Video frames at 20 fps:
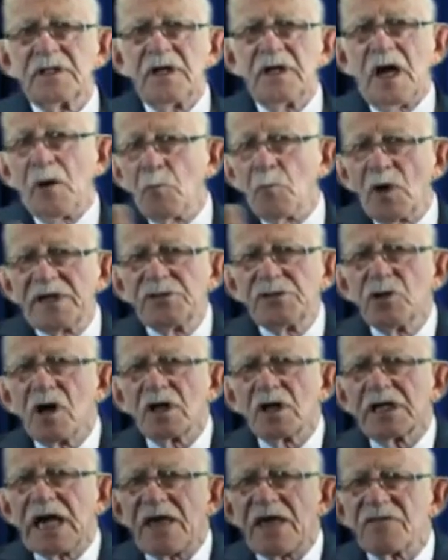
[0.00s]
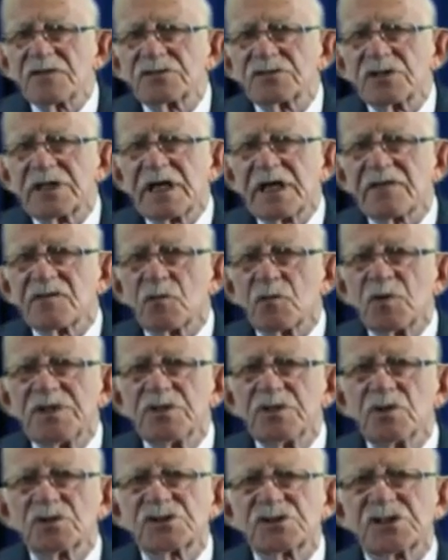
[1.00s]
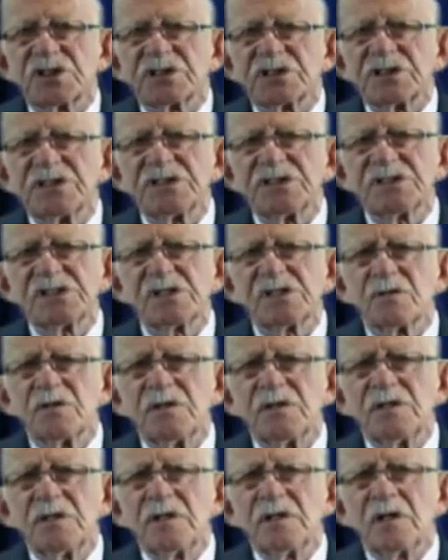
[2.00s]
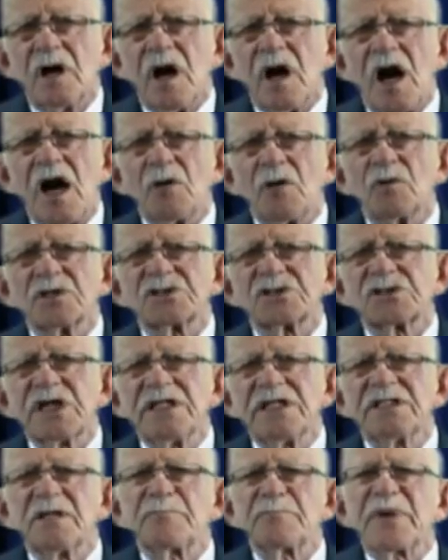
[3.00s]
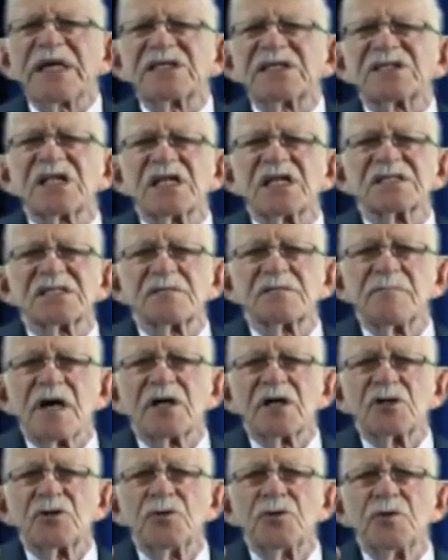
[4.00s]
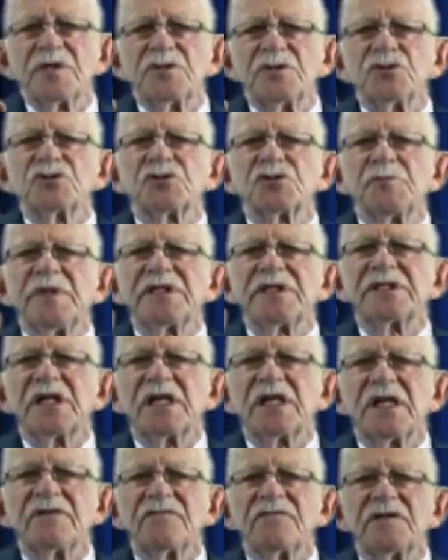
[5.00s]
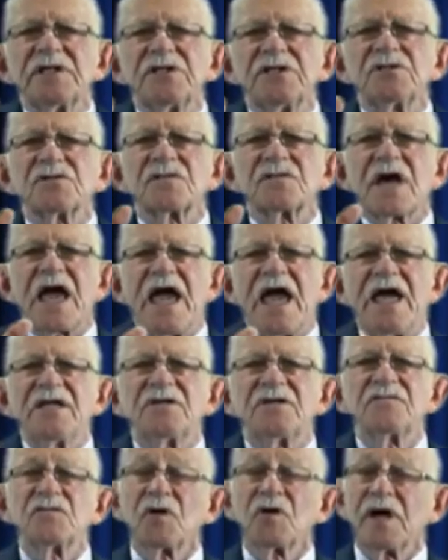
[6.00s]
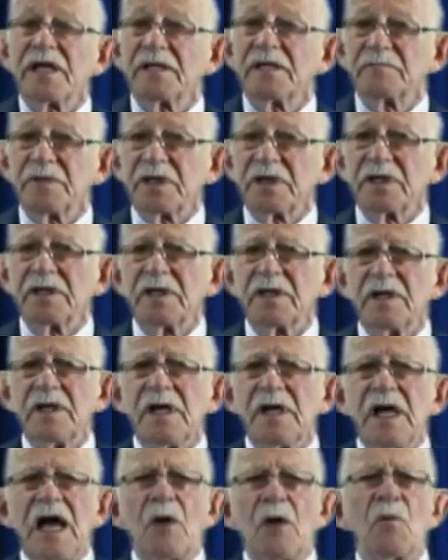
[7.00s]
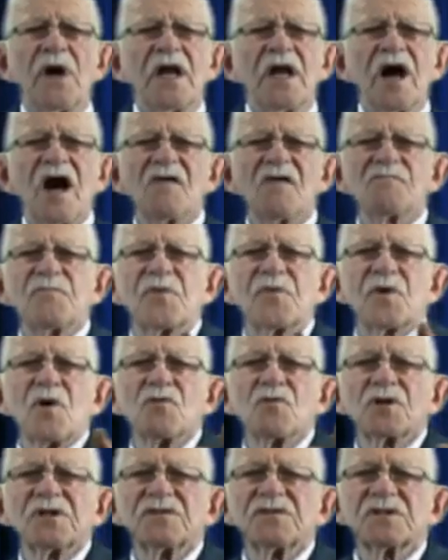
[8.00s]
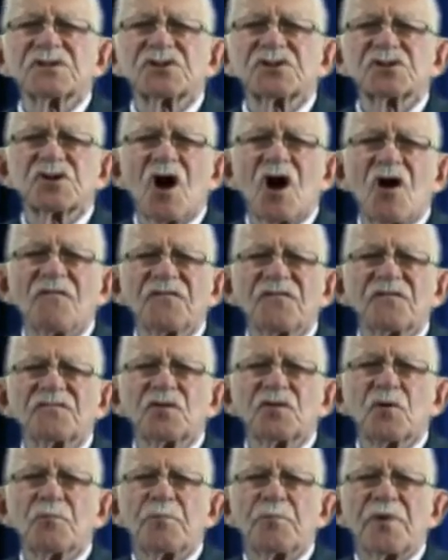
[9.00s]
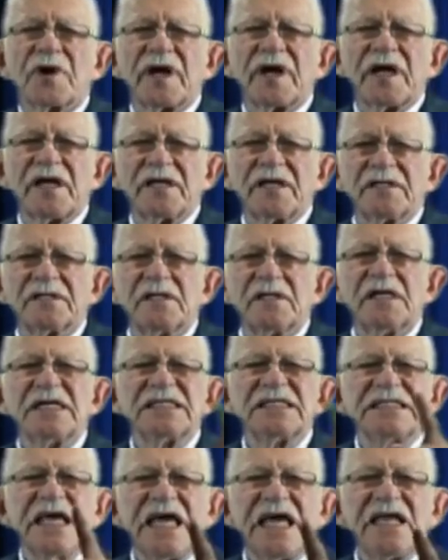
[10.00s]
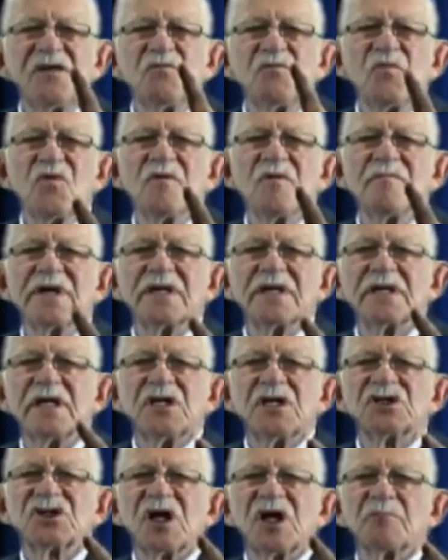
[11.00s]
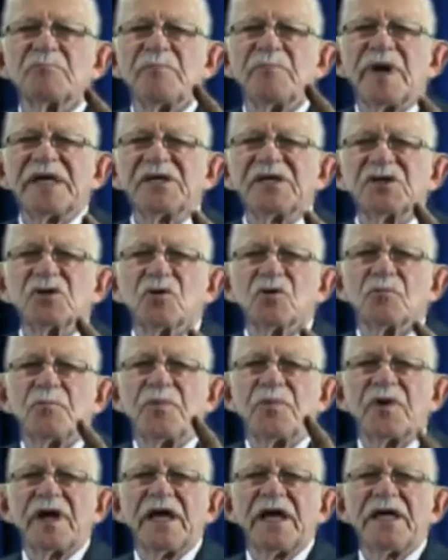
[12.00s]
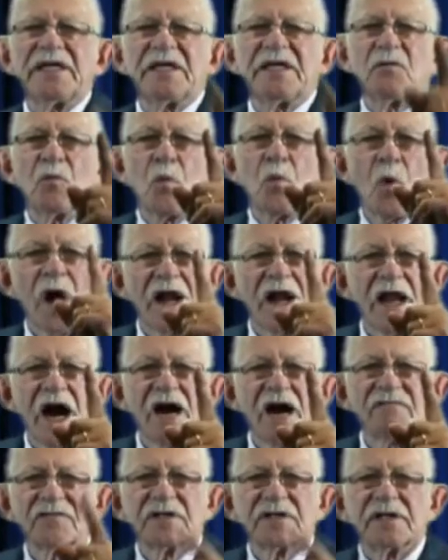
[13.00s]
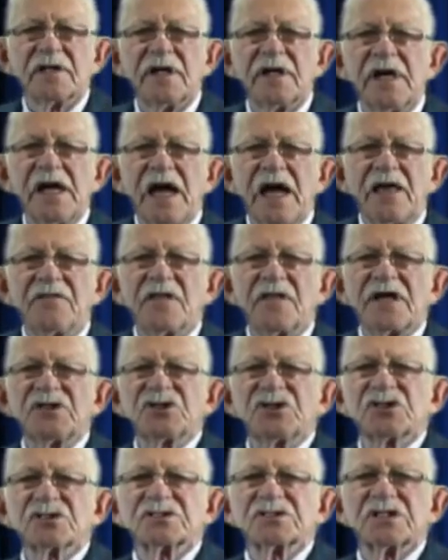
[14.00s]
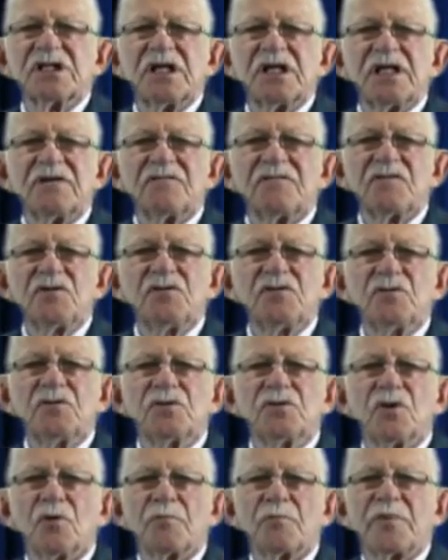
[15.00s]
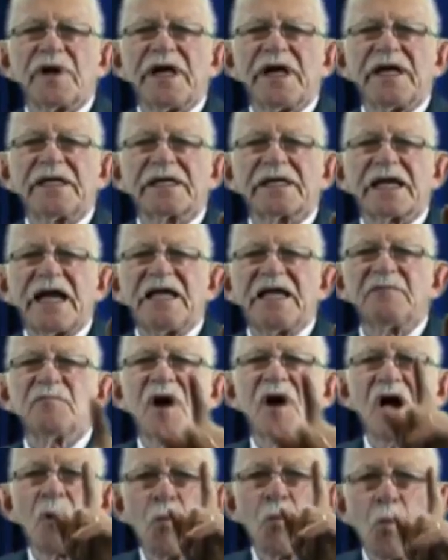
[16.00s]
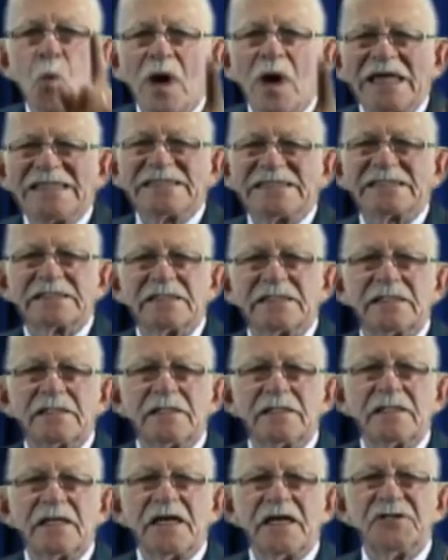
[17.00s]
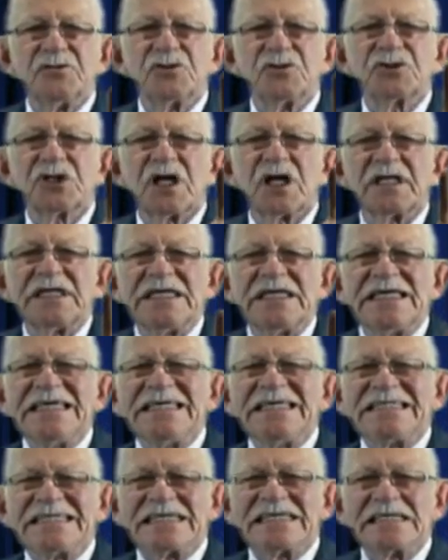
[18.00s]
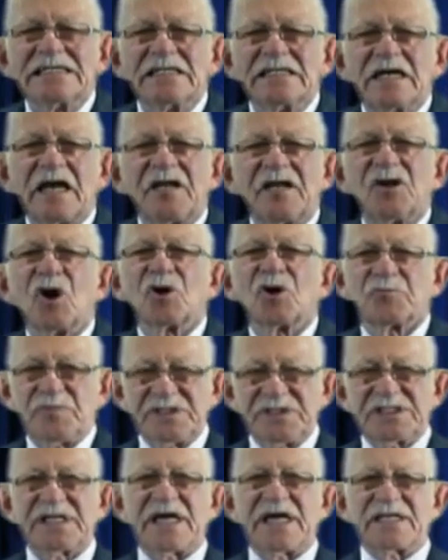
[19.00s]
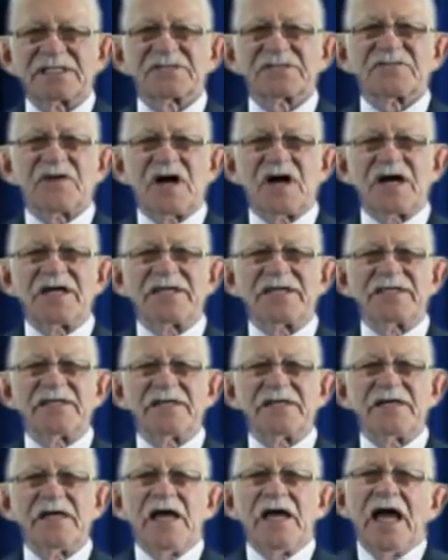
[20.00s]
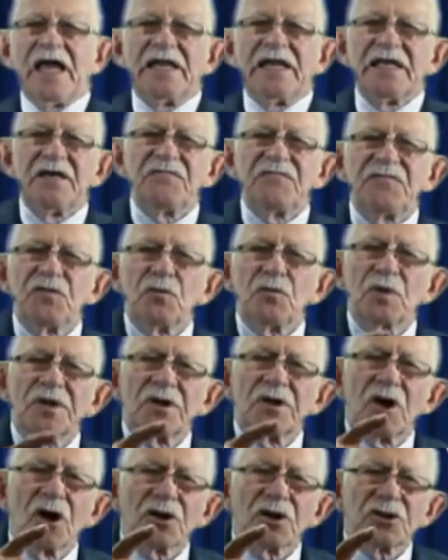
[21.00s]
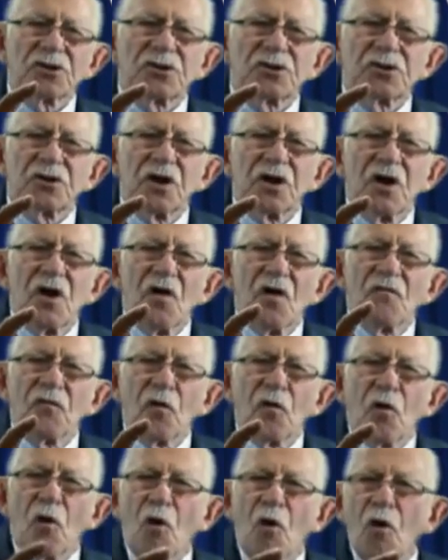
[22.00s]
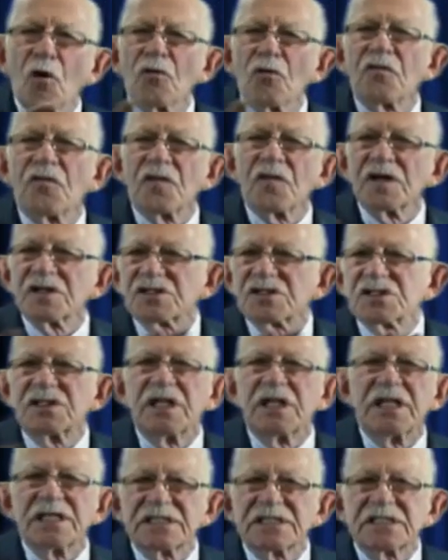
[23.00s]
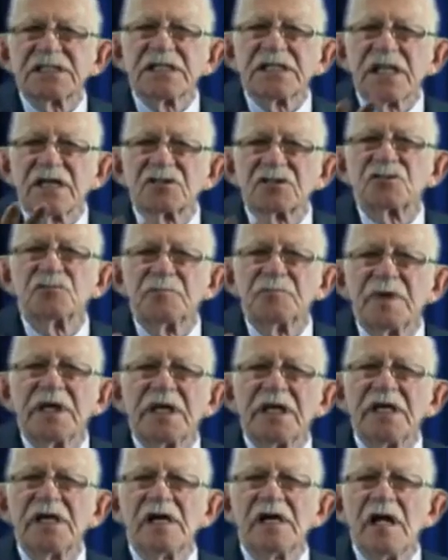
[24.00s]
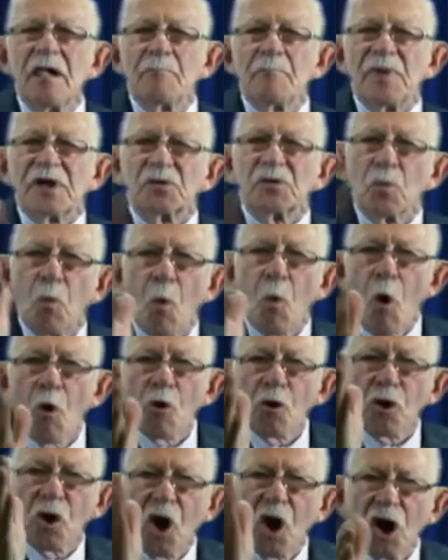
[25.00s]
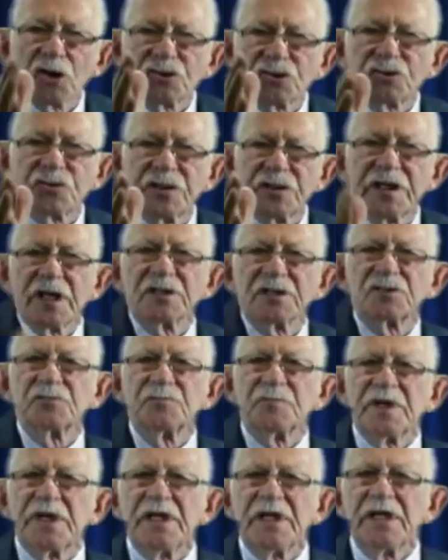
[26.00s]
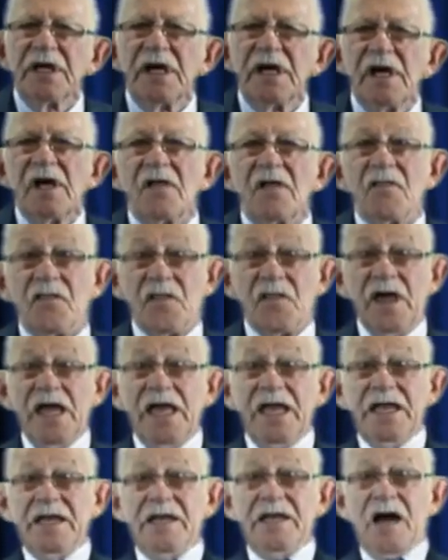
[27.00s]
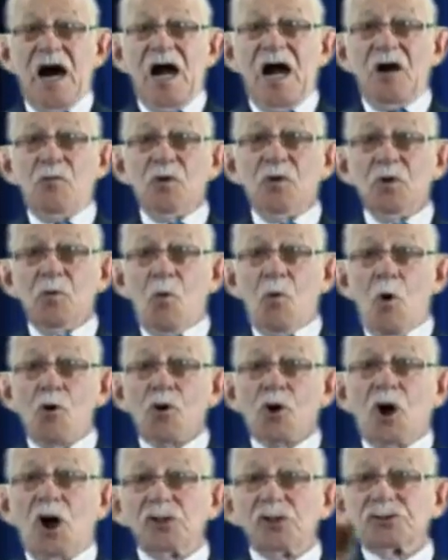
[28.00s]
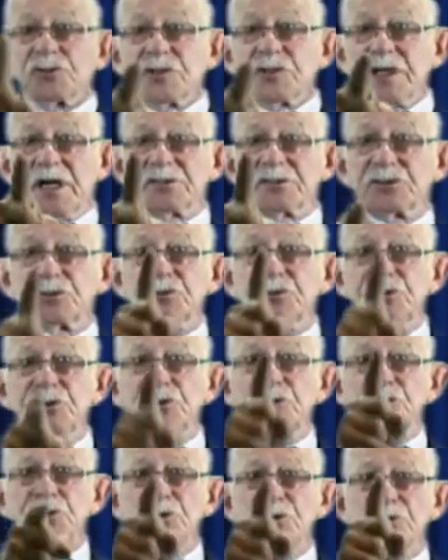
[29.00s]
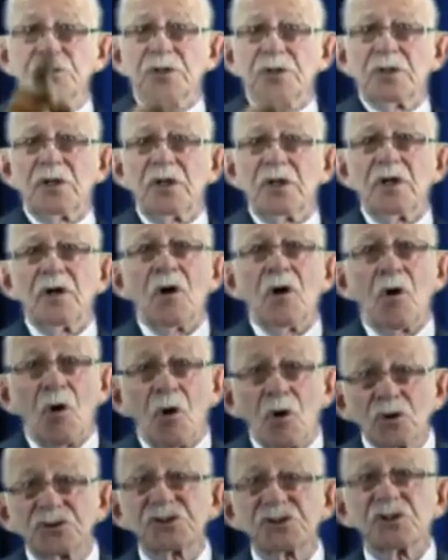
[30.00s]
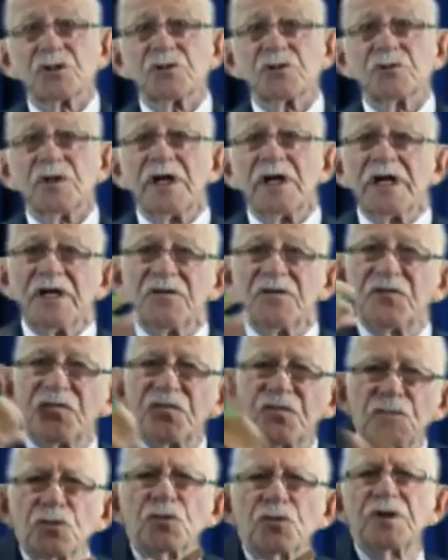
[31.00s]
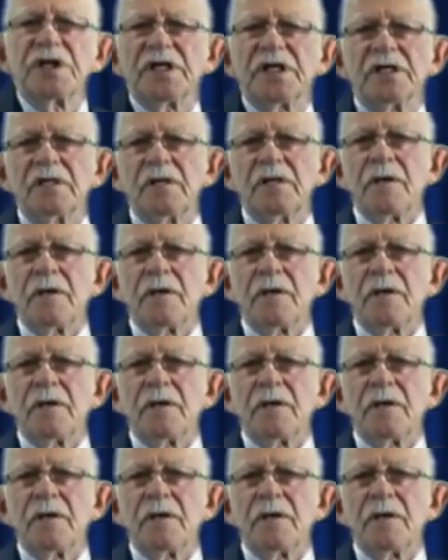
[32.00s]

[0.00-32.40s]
And when you are gathered together in your cities, I will send the pestilence among you, and you shall be delivered into the hand of your enemy. And when I have broken the staff of your bread, 10 women shall bake your bread in one oven, and they shall deliver you your bread again by weight, and you shall eat and not be satisfied. And if you will not for all this, listen unto me, but walk contrary unto me, then I will walk contrary unto you also in fury.